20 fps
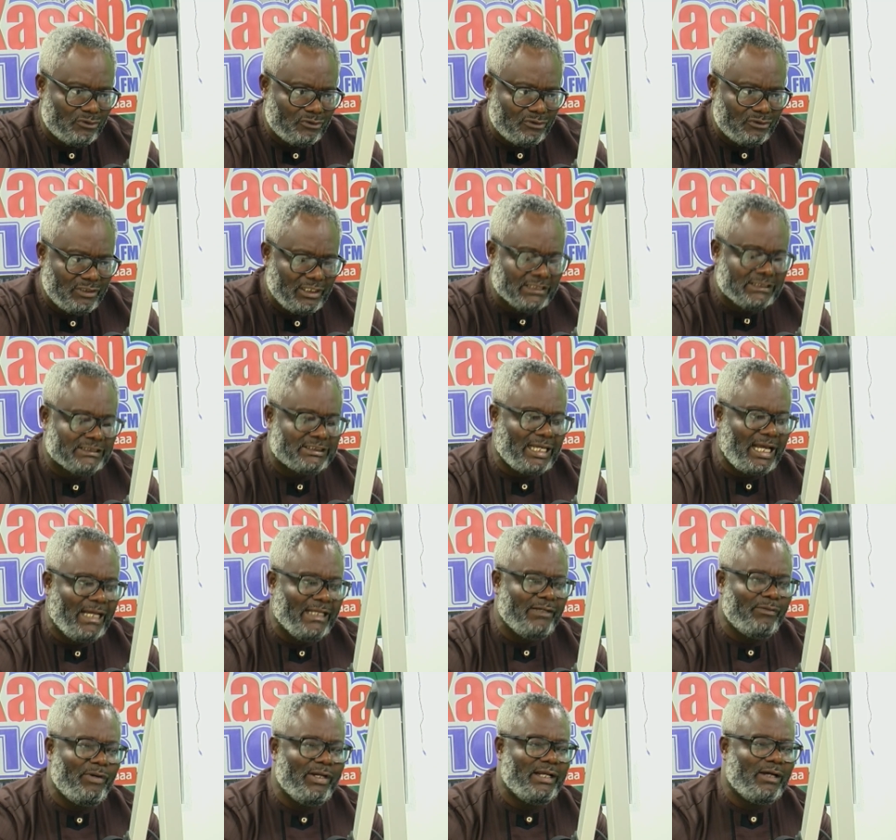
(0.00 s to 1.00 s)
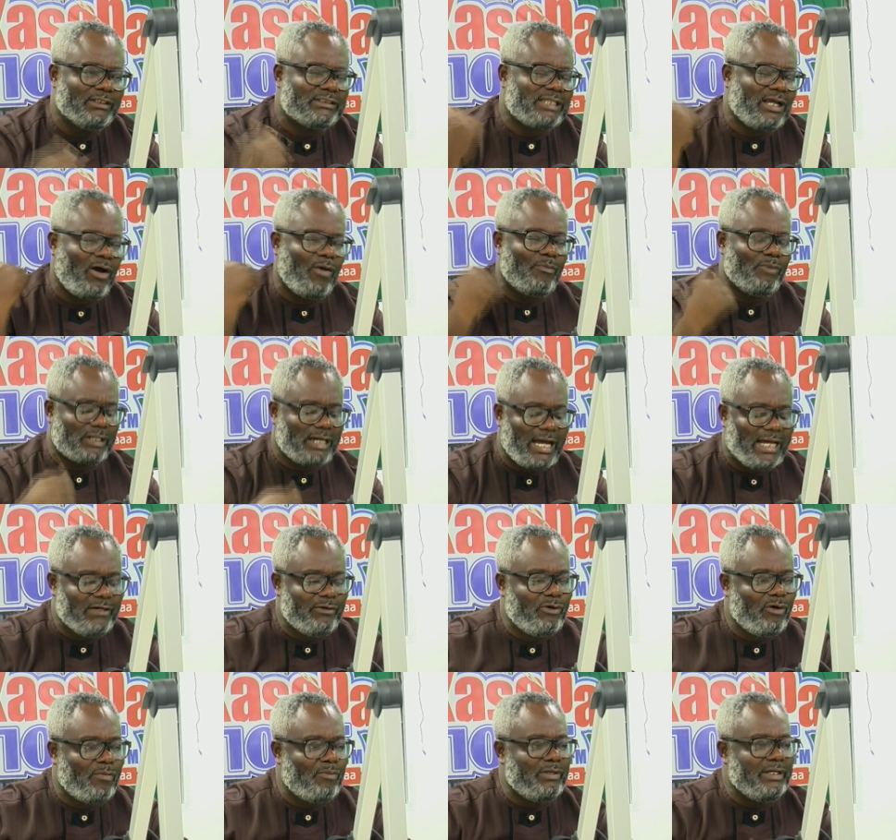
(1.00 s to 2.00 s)
It is I where you scam card
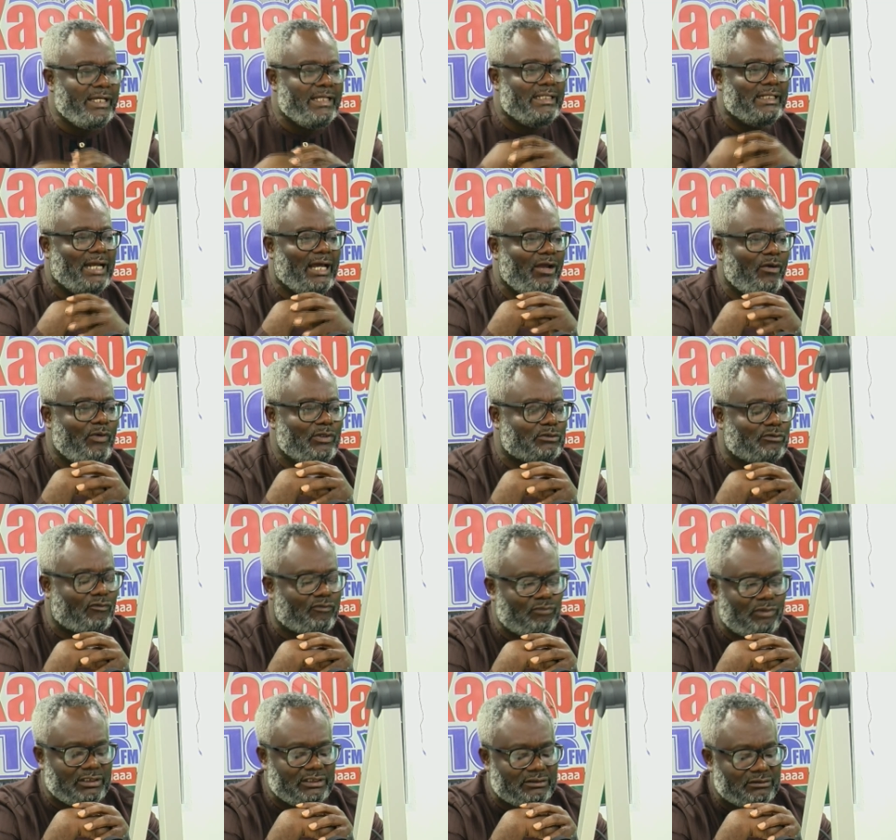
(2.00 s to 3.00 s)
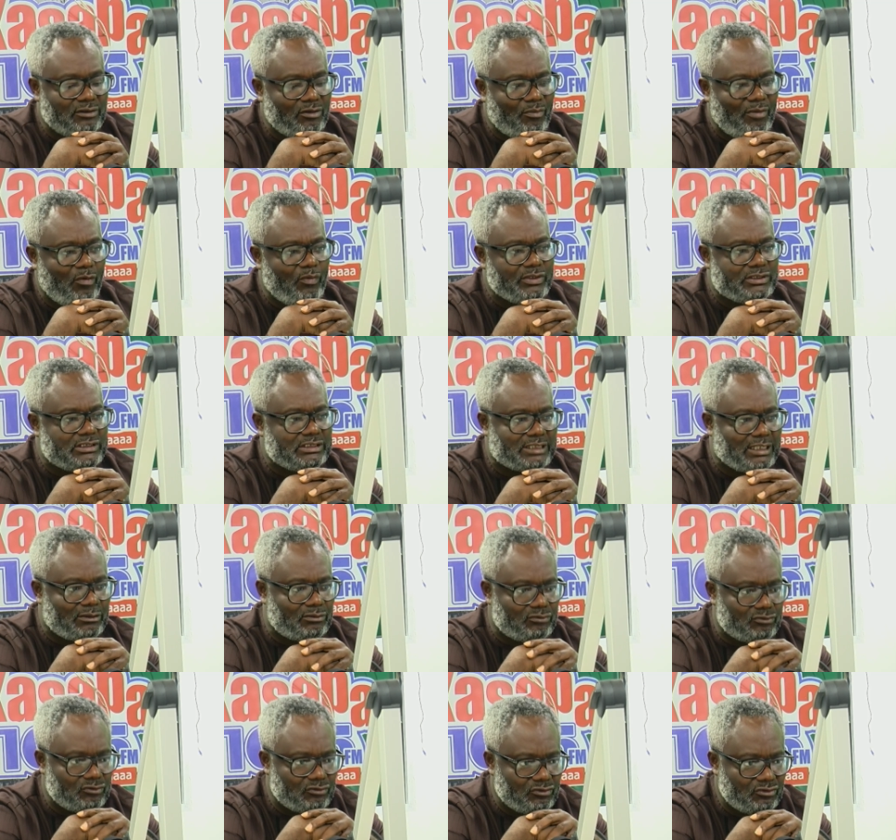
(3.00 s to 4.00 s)
you on in a waste of money. Oma waste scam.
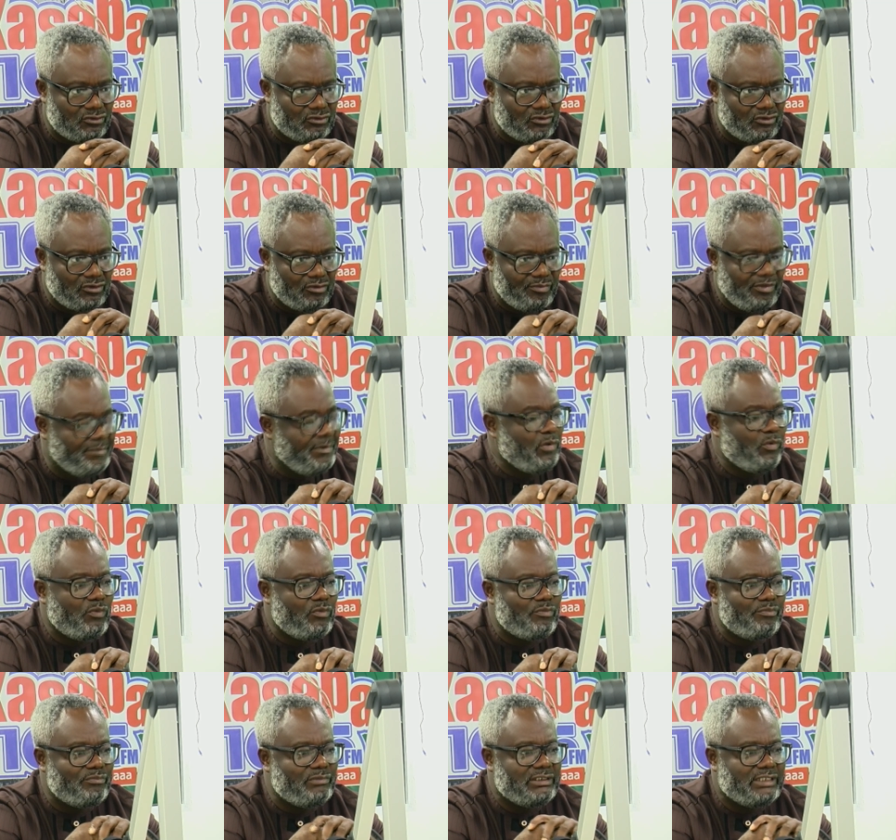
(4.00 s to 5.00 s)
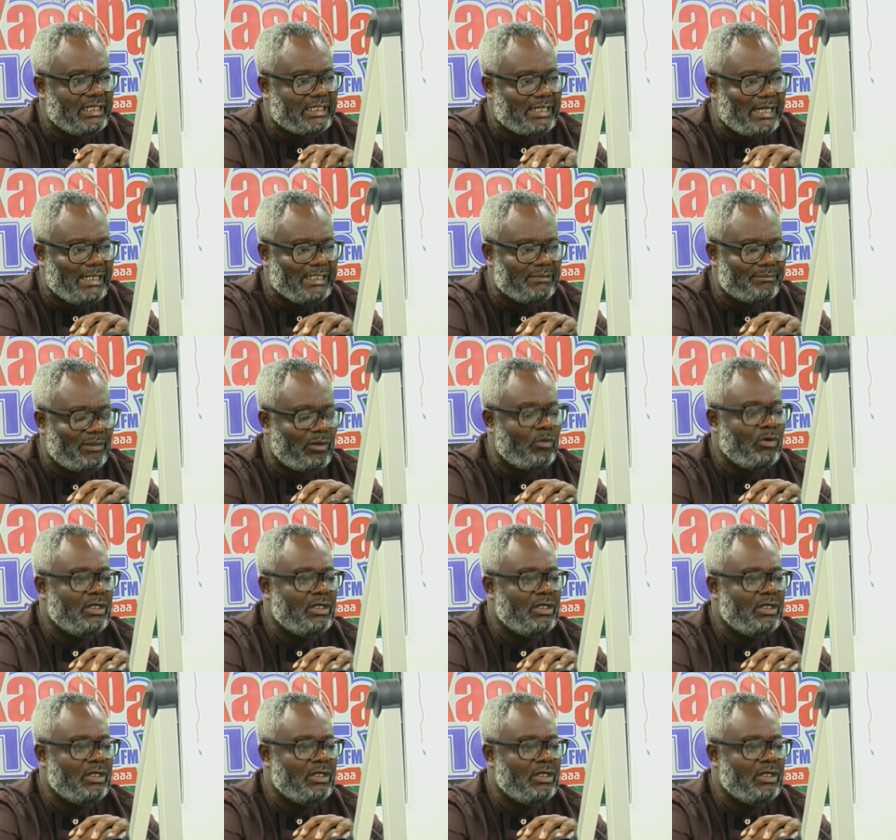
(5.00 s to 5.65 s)
Maybe your card amount.